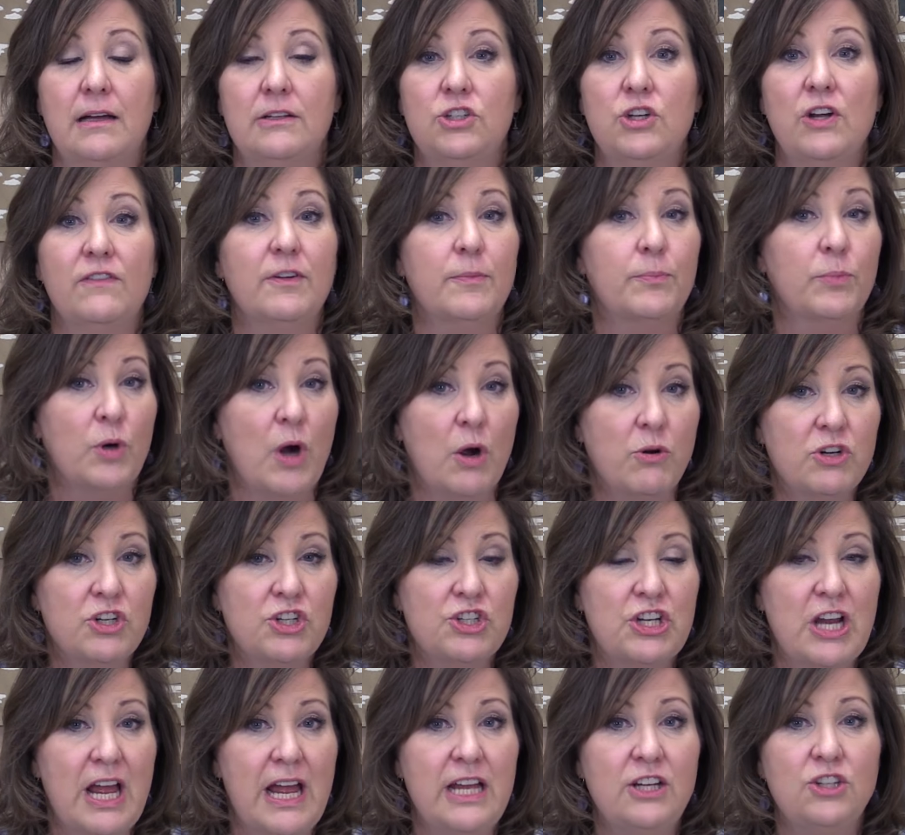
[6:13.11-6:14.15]
do you have a
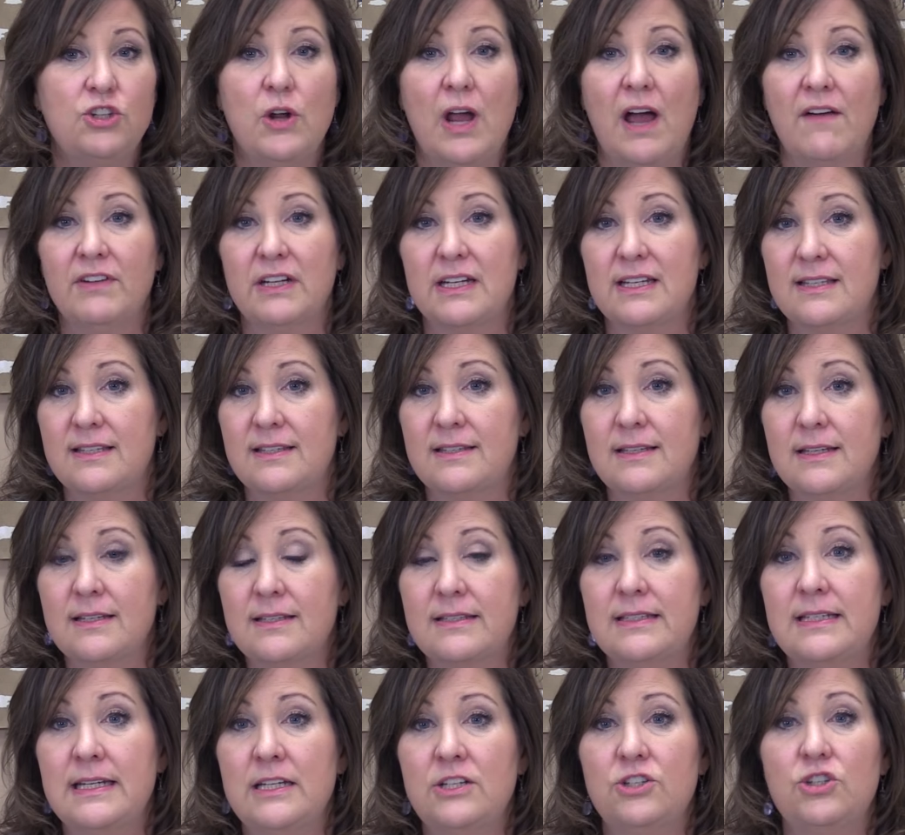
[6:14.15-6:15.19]
protege? Do you have an
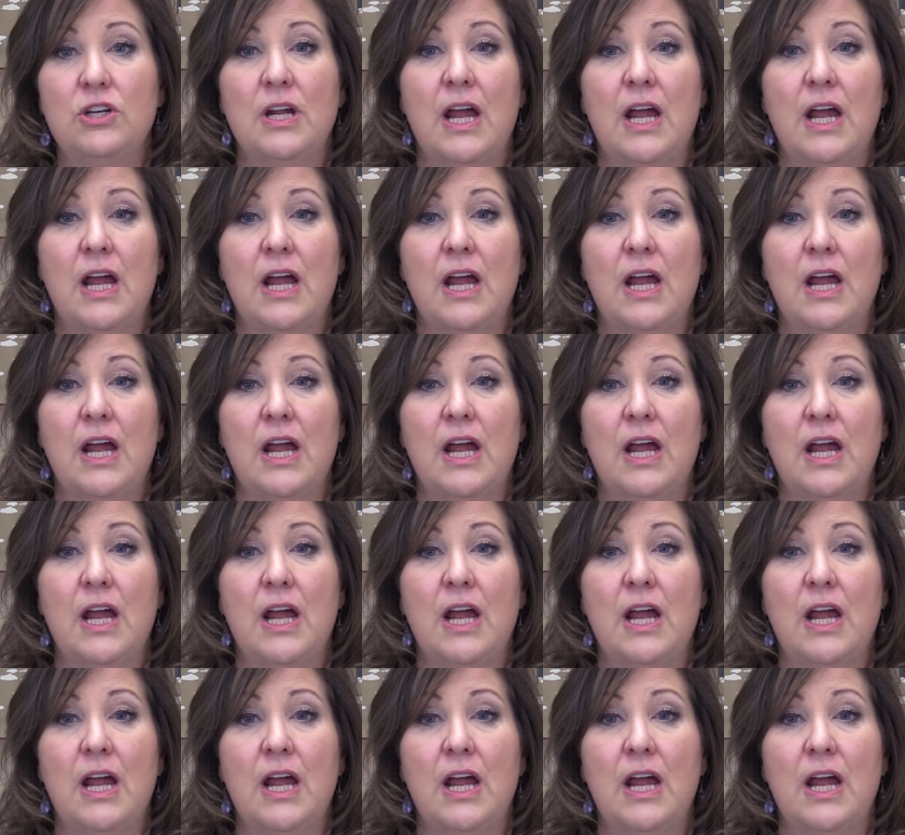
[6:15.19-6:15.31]
assistant?